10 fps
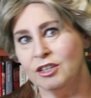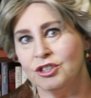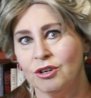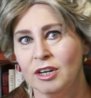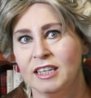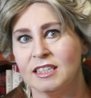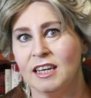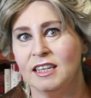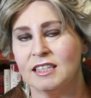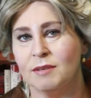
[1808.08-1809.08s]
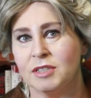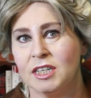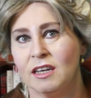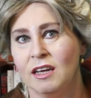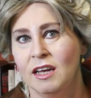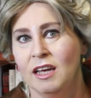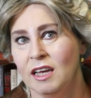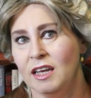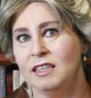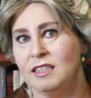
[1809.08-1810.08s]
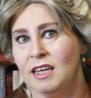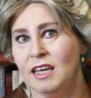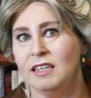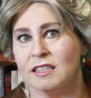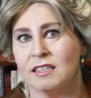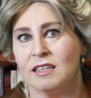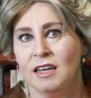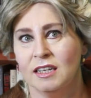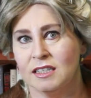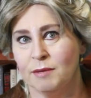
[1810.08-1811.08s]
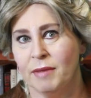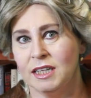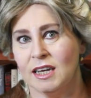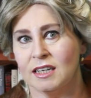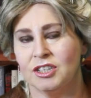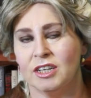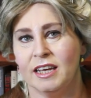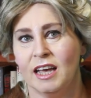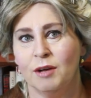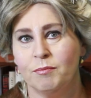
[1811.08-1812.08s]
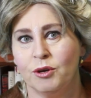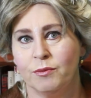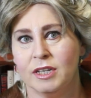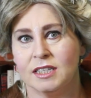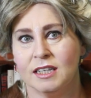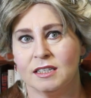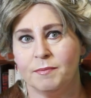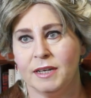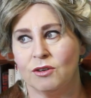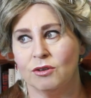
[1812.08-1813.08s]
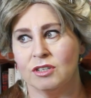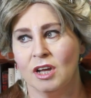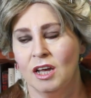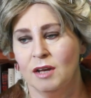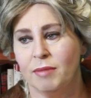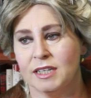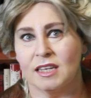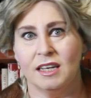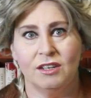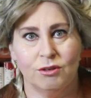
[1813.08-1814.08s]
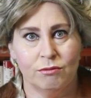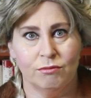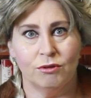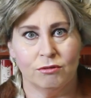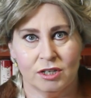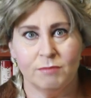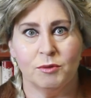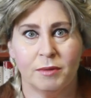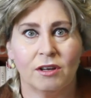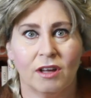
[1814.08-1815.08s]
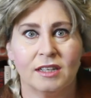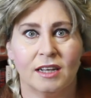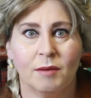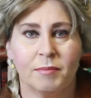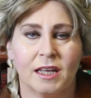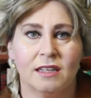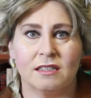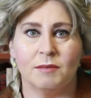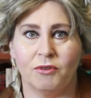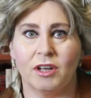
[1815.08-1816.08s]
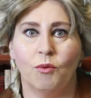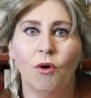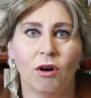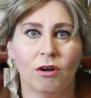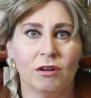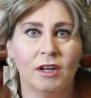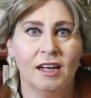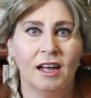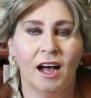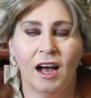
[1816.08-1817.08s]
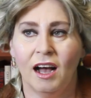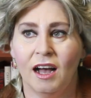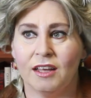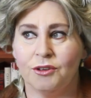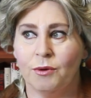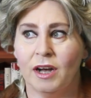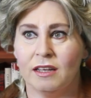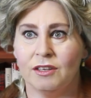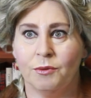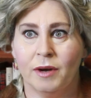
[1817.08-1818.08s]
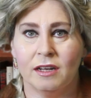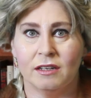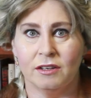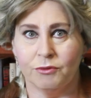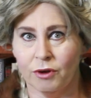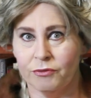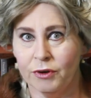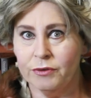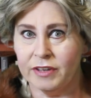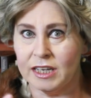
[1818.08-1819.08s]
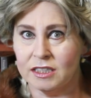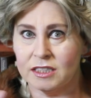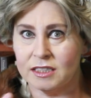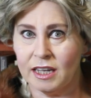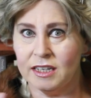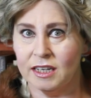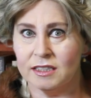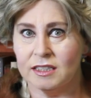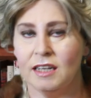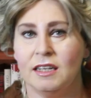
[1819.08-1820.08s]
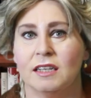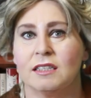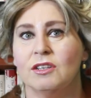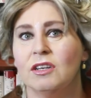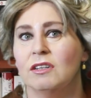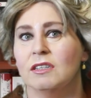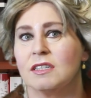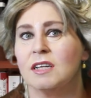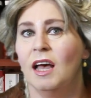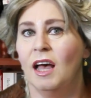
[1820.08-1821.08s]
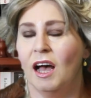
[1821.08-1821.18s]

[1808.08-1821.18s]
Surely there is something in the East that might actually help you with this, because you seem to be running up against a brick wall. You are revolving in tinier and tinier circles.